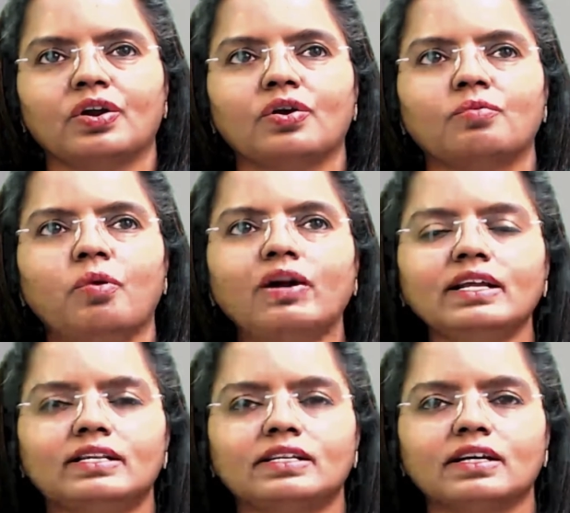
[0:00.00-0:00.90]
What it
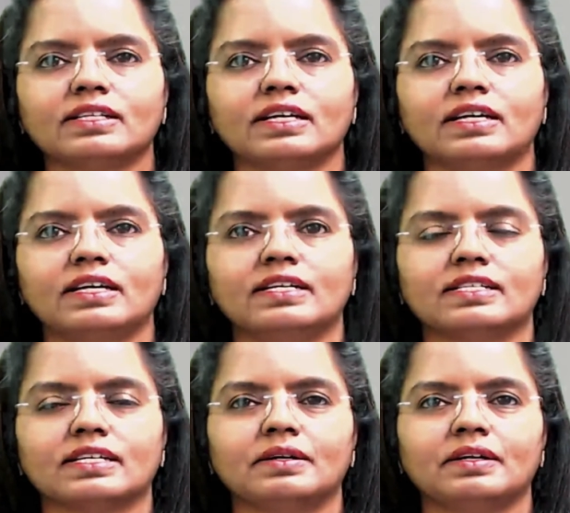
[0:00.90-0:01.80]
does is
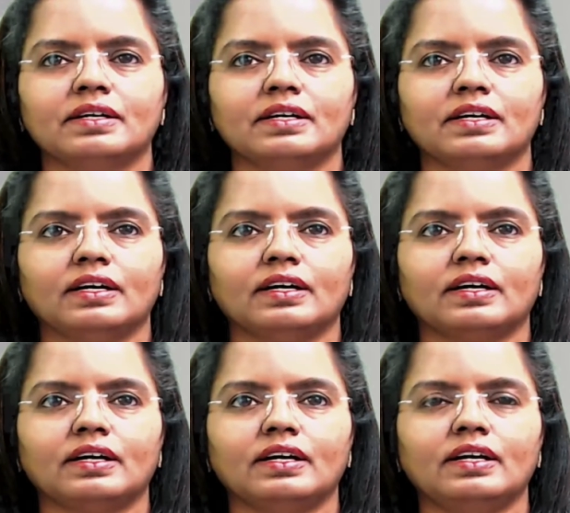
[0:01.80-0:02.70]

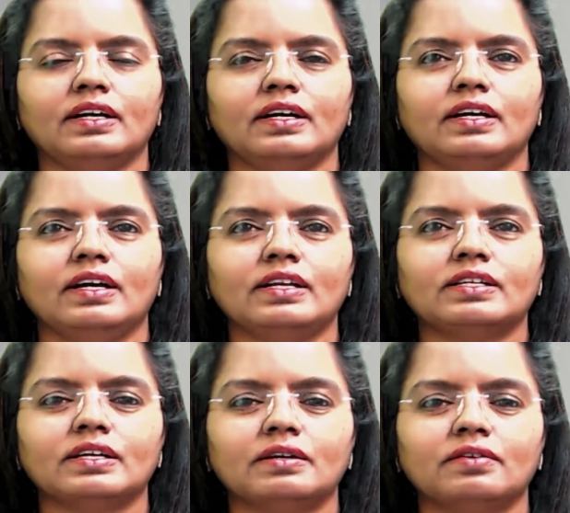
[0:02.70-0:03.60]

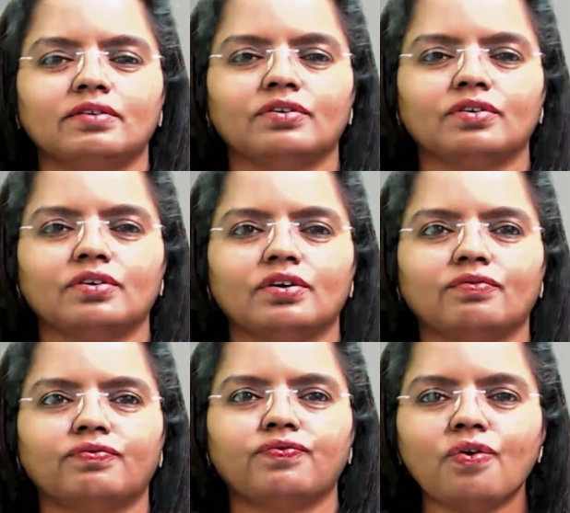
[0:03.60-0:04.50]
it
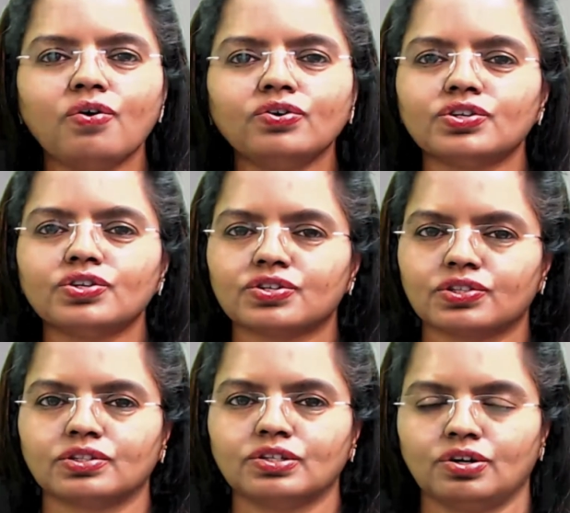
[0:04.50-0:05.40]
forces
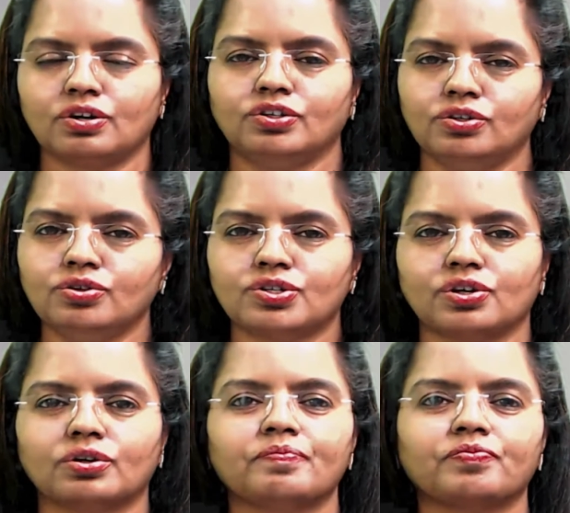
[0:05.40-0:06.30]
your user
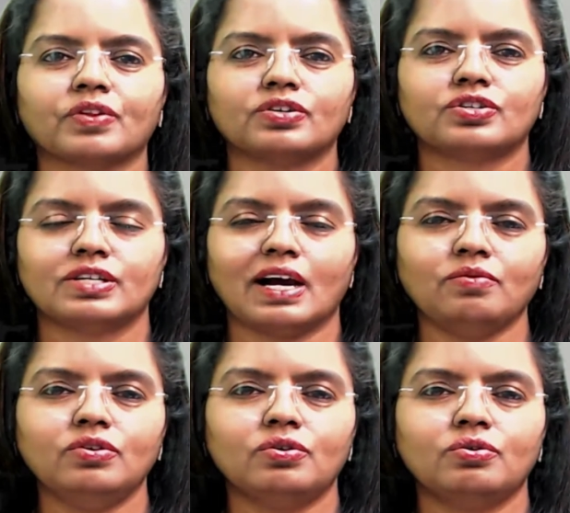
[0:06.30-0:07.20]
to
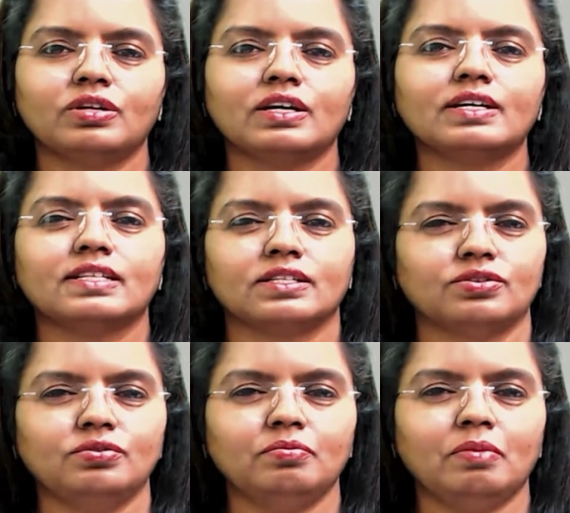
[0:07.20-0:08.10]
download the
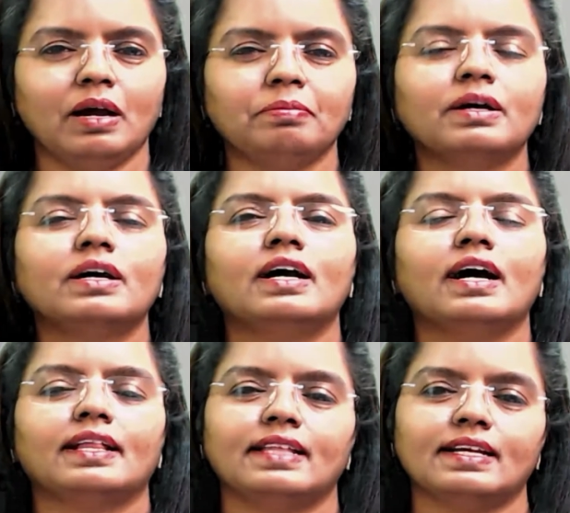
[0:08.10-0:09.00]
Zoom app and
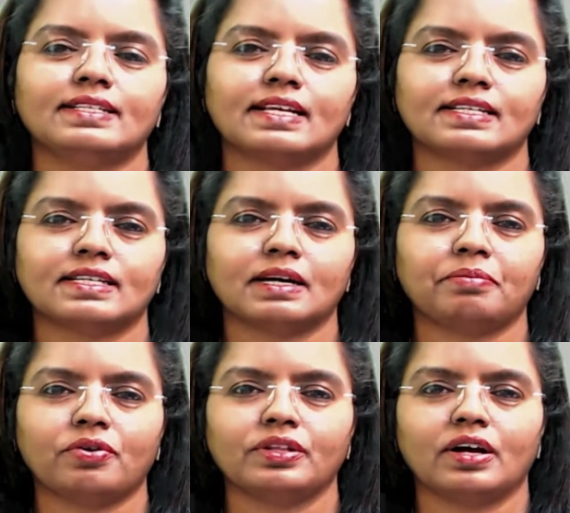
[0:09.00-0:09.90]
then set it up
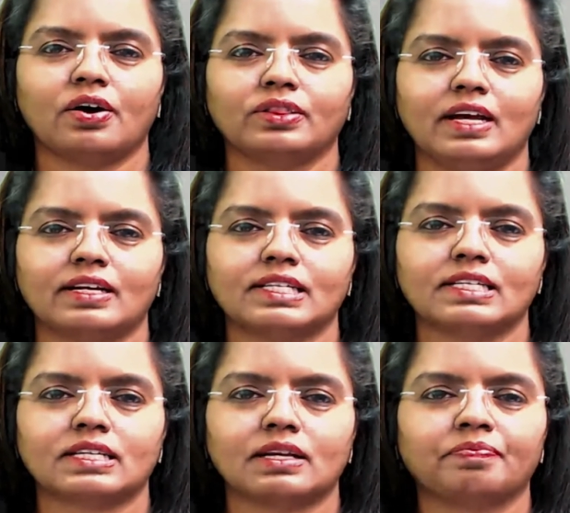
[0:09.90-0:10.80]
on their
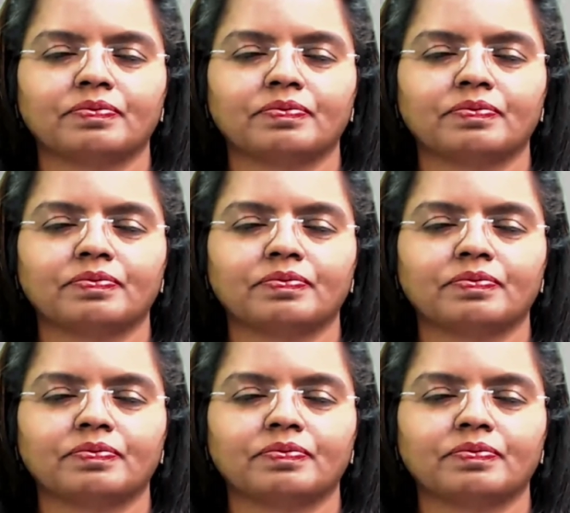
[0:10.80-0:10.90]
system.